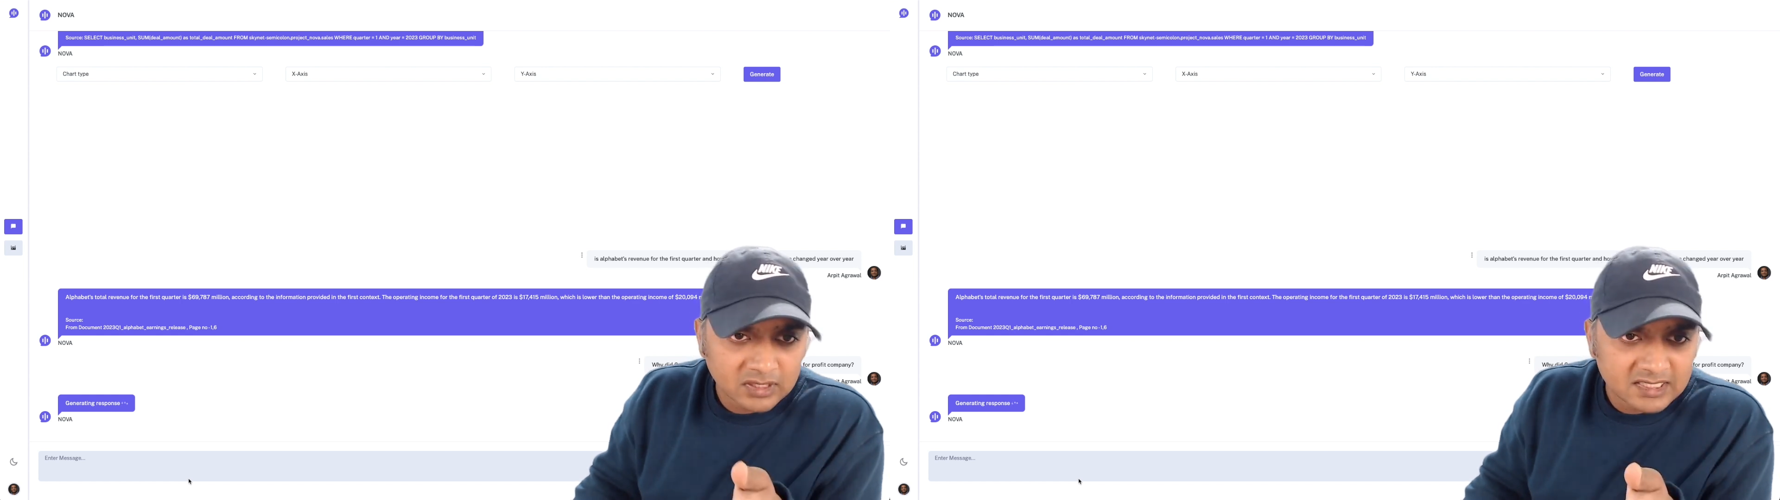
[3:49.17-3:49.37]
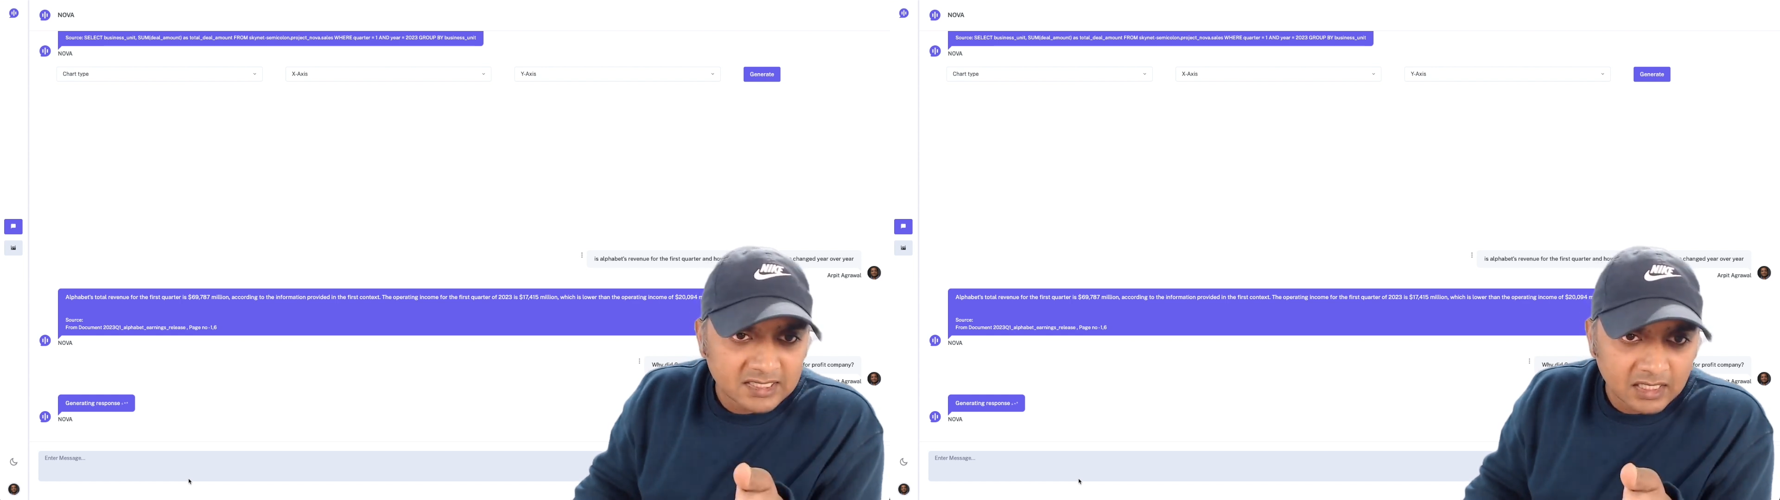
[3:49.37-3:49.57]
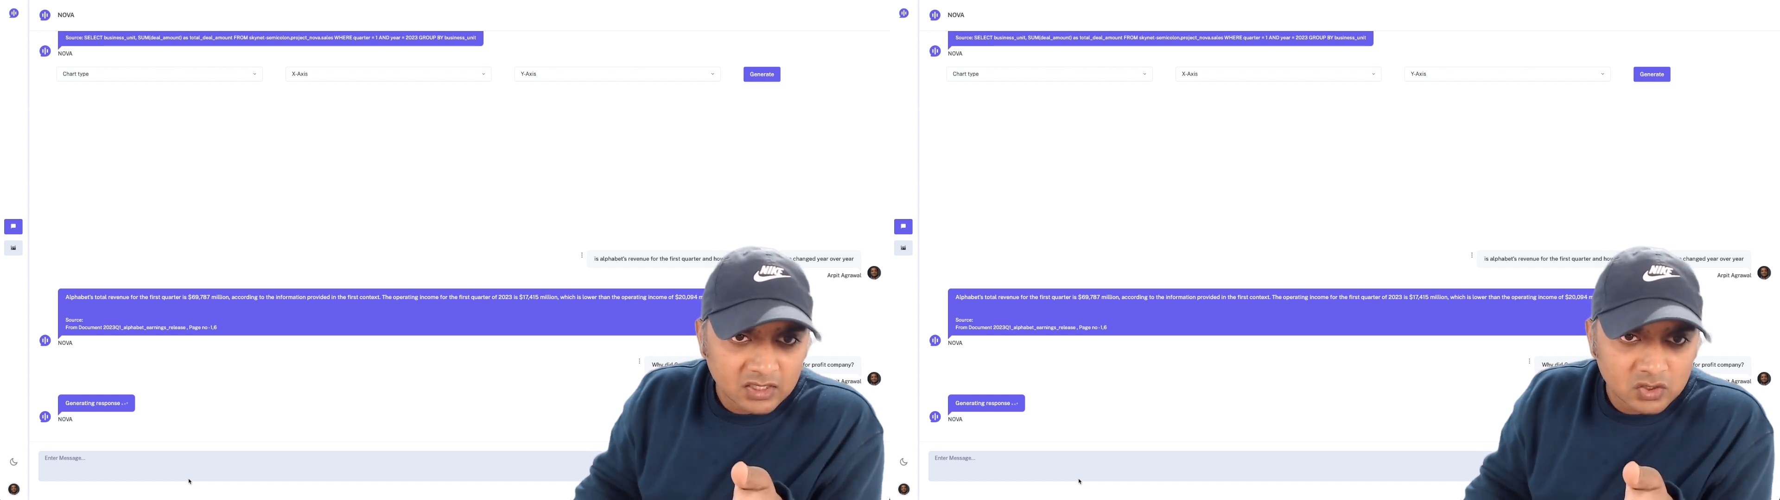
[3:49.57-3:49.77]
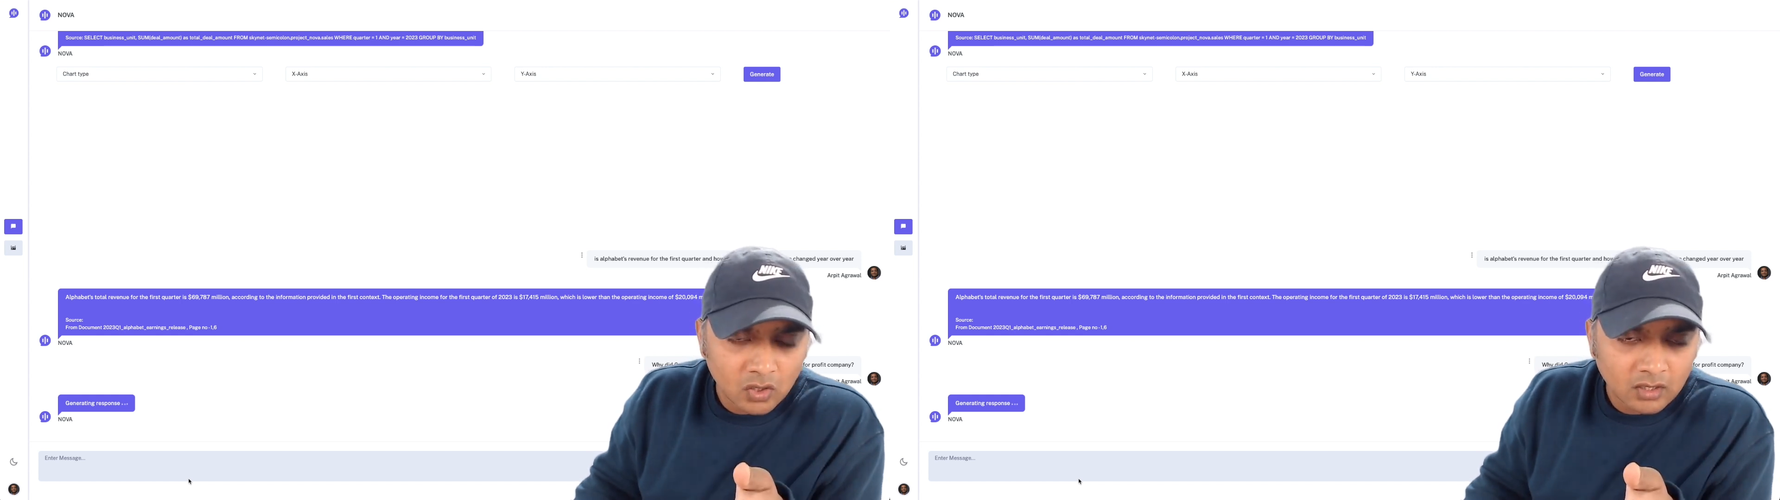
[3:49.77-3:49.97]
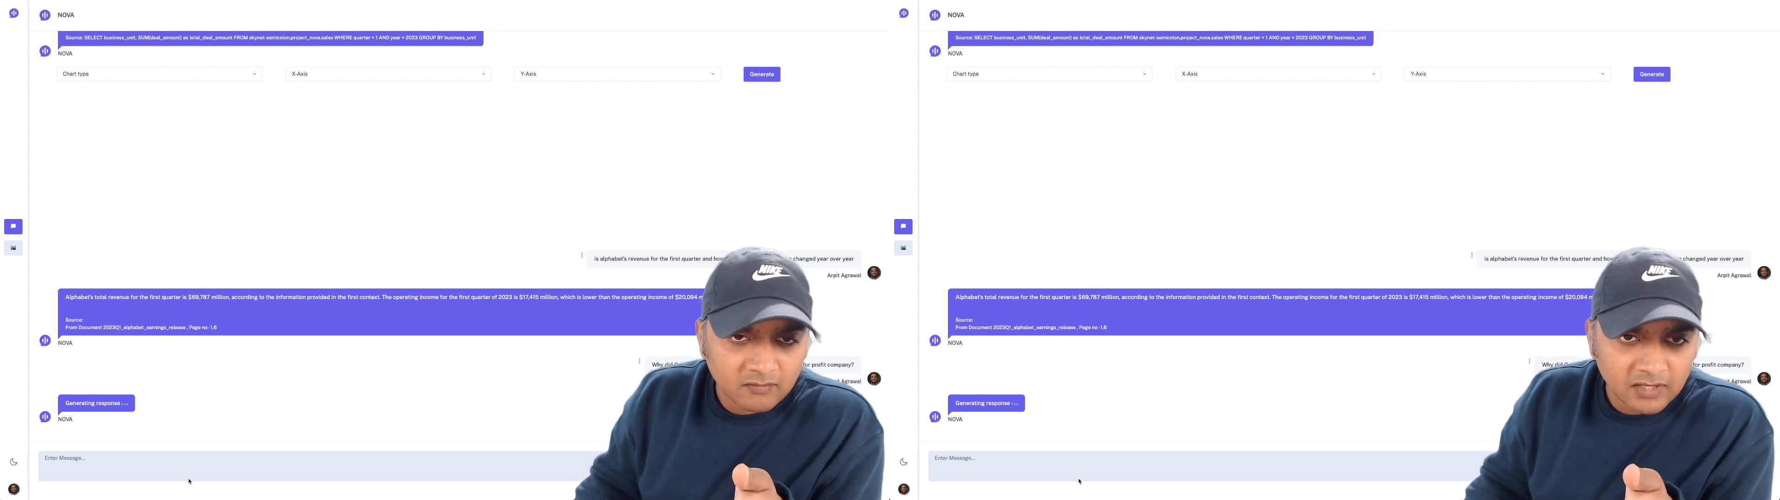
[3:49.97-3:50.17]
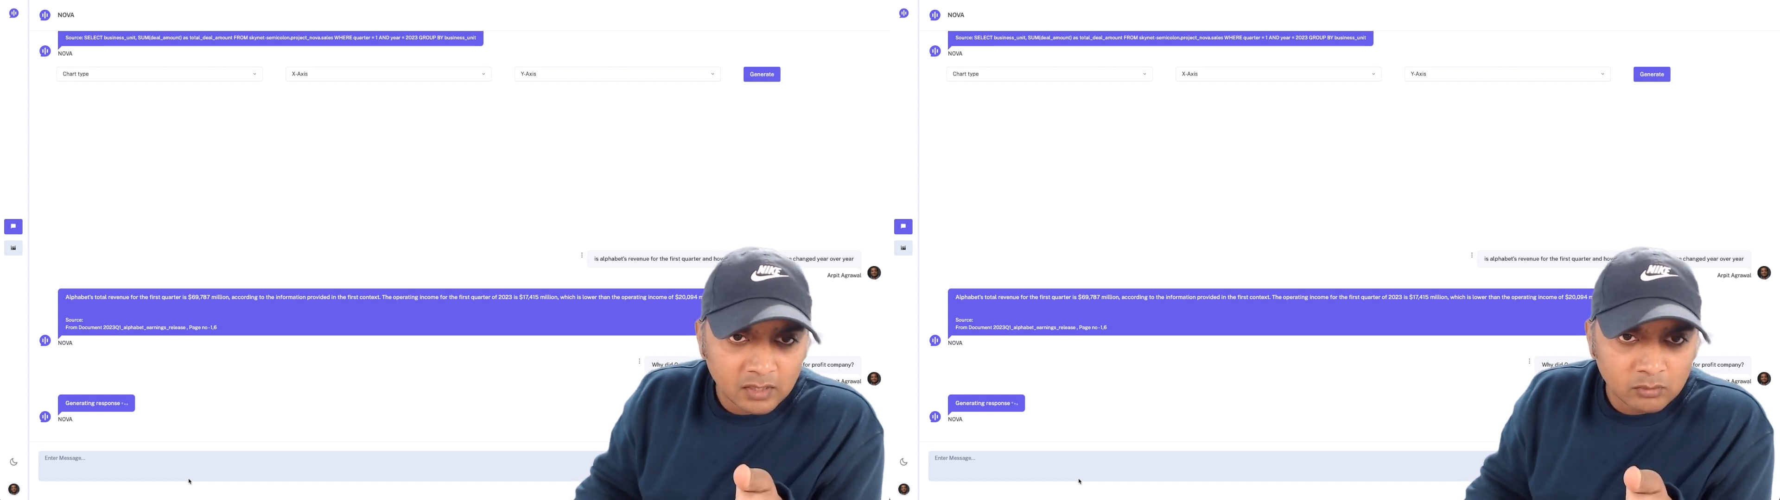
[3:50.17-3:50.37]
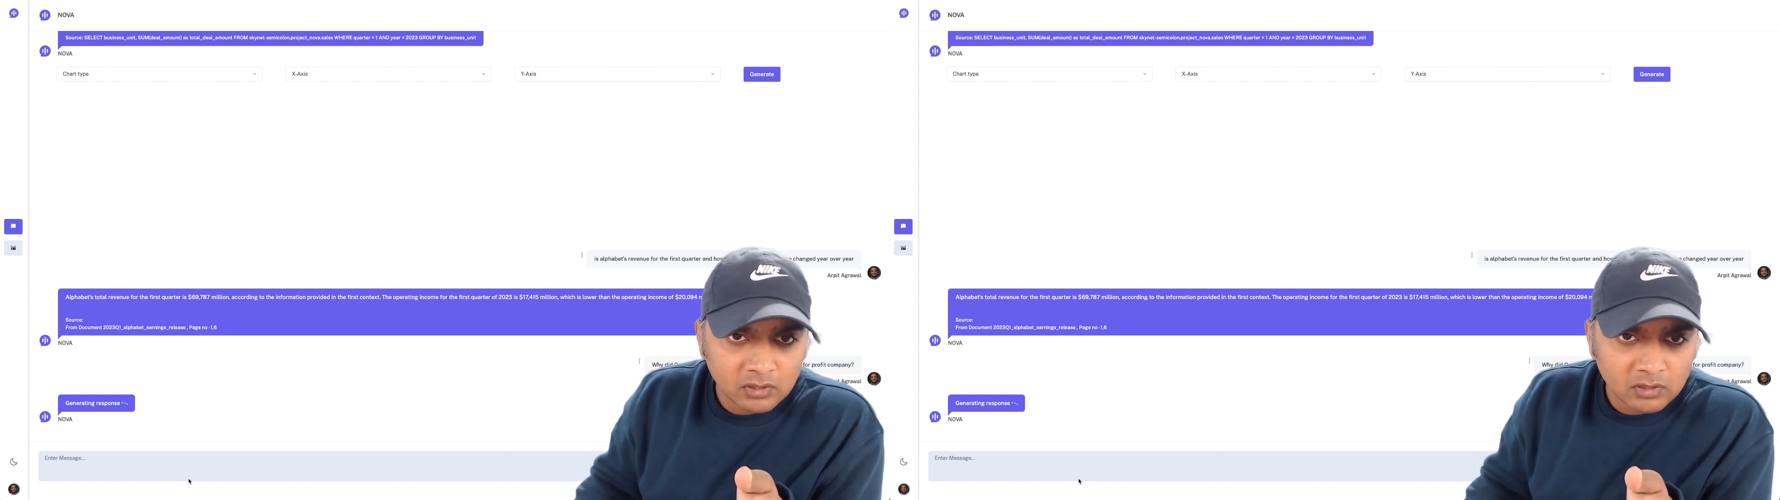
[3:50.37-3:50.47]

this data is not available